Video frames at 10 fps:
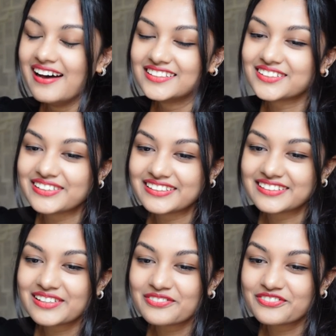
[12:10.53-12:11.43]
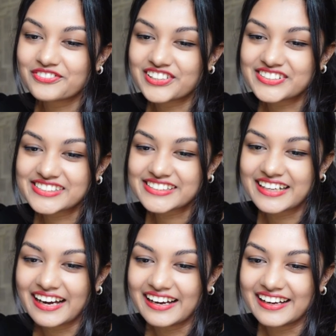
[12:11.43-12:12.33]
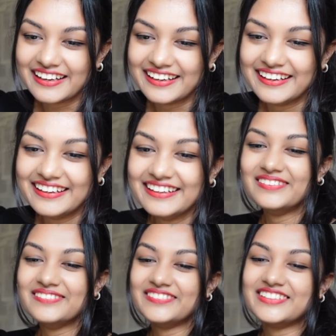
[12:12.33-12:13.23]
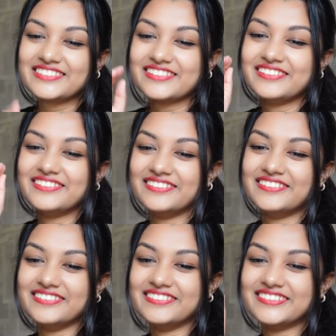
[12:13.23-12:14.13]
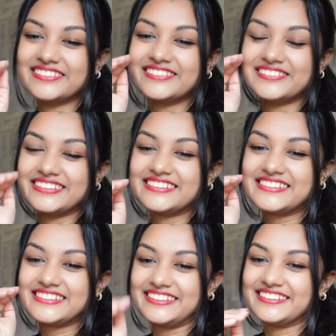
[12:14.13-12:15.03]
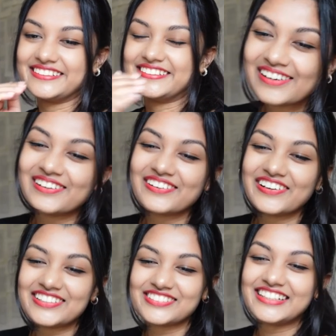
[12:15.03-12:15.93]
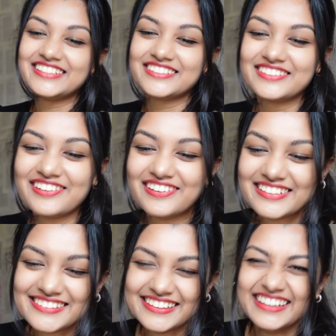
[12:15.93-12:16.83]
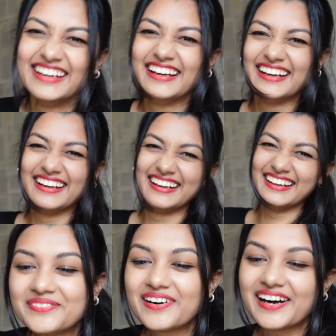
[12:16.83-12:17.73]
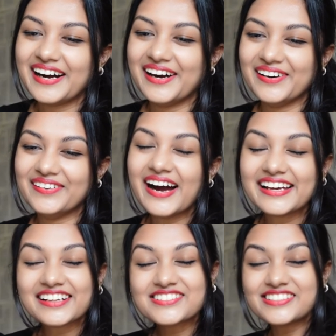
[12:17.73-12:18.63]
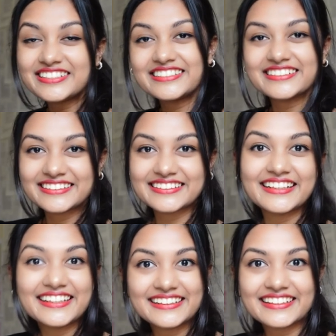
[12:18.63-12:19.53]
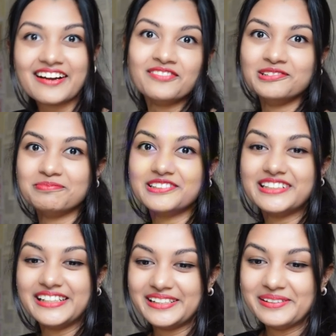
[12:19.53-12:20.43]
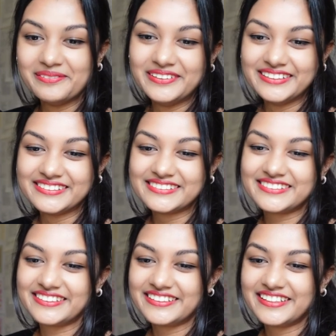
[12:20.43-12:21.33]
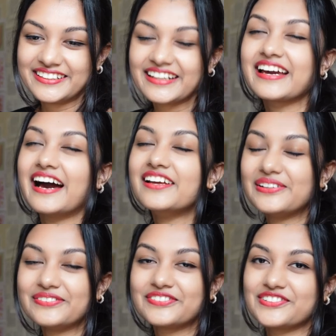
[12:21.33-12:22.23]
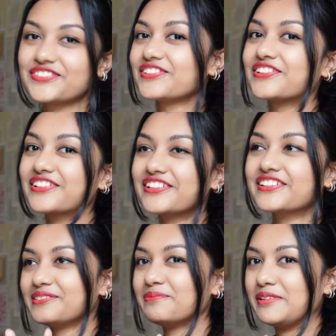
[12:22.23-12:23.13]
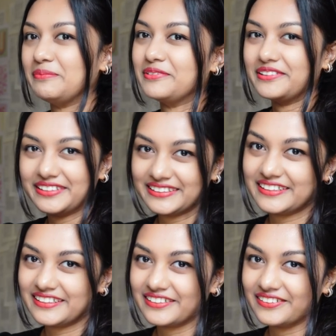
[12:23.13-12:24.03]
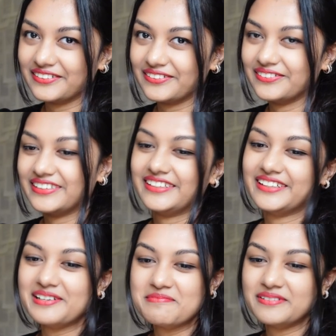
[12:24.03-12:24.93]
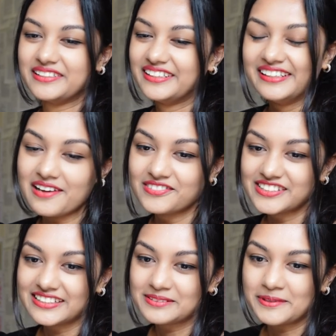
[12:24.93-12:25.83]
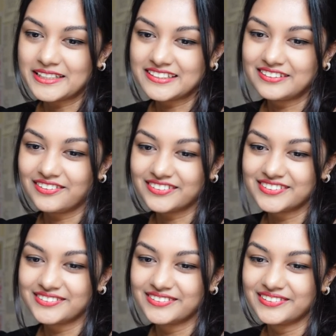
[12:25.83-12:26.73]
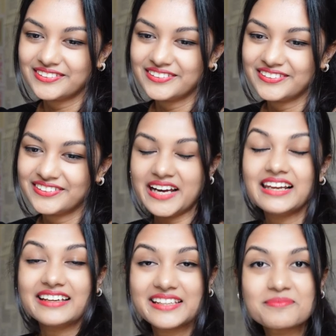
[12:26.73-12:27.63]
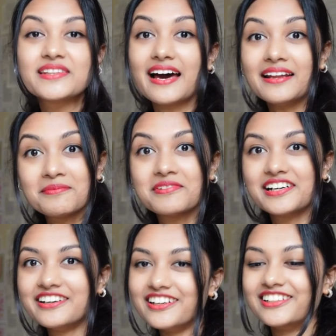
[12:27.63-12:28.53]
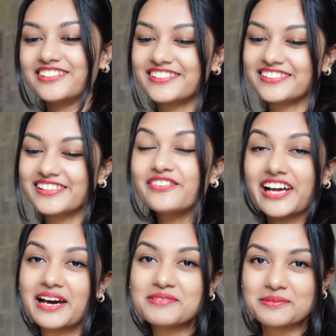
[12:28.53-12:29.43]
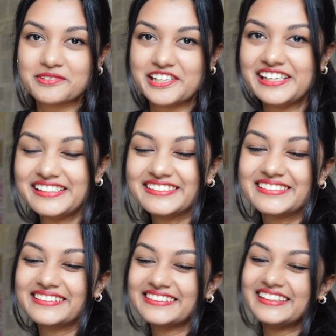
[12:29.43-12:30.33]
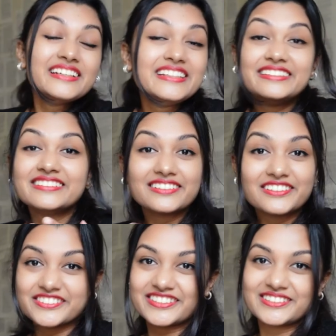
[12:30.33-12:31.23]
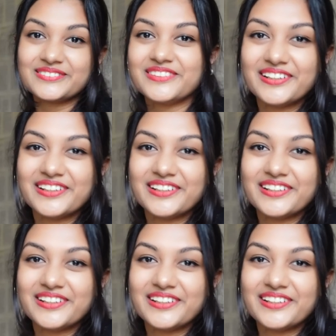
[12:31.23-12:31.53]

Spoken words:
So he's our first guy, which goes to this tier. Congratulations, Knox. Wow, I actually didn't think that I would put him in this tier. Like, I know for sure 2 people that are gonna go there, but I wasn't expecting Knox to go. I like him that much. Even I'm surprised. He deserves it, to be